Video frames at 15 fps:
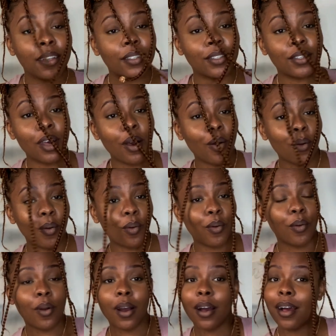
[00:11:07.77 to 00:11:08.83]

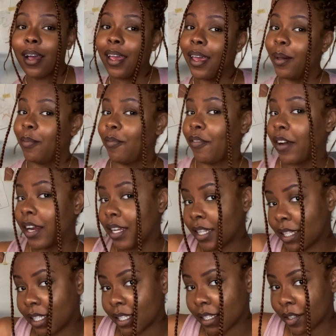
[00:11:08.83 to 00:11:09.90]
So I am
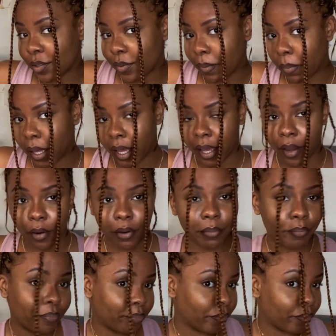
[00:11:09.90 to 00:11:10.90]
finally done doing my hair.